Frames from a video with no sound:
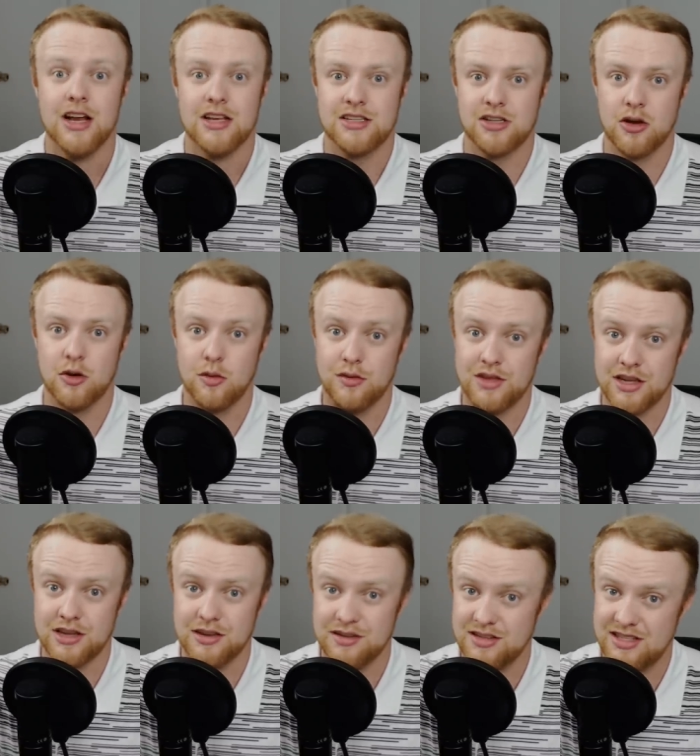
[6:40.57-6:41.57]
So
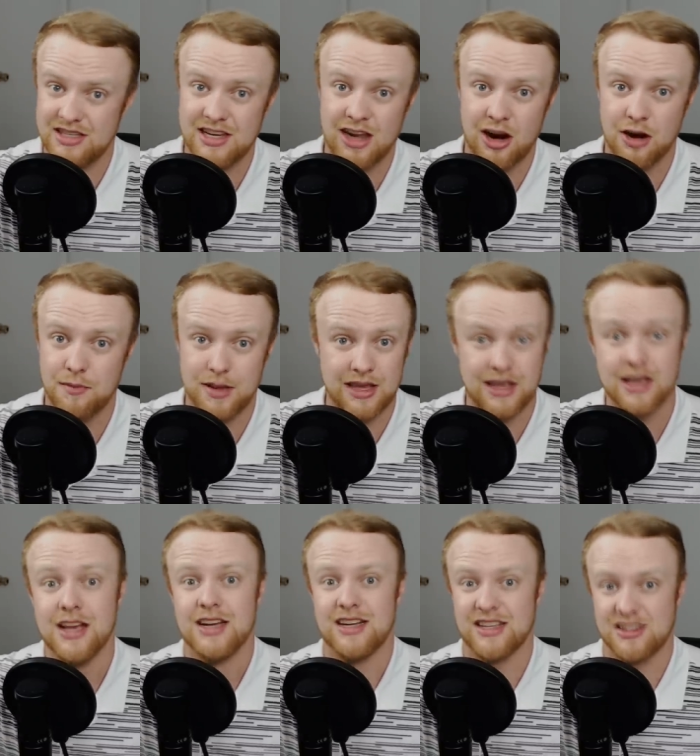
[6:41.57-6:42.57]
the CRB
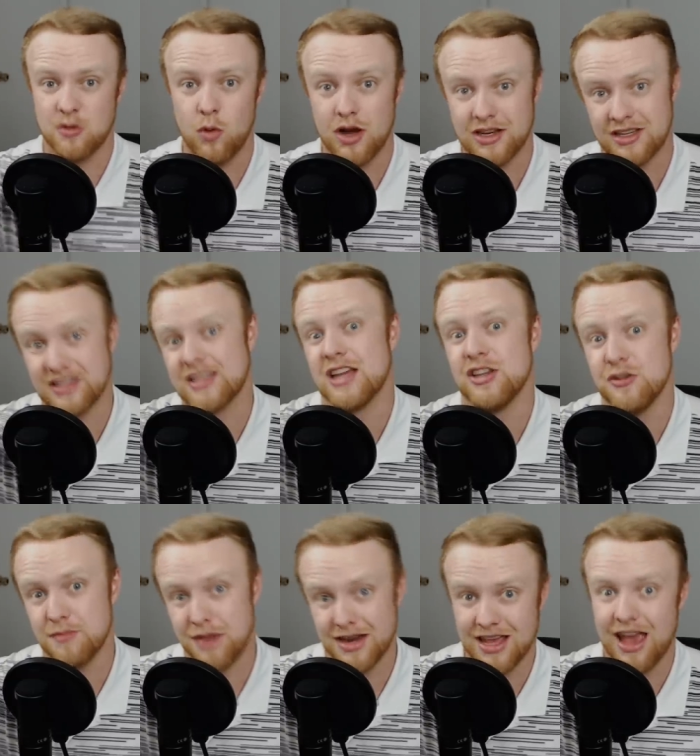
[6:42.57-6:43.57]
doesn't want to send you
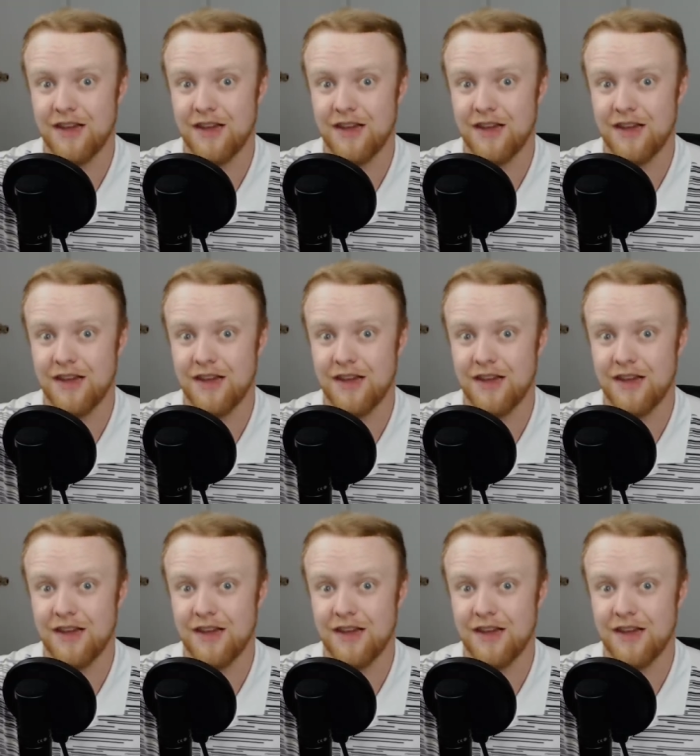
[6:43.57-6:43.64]
money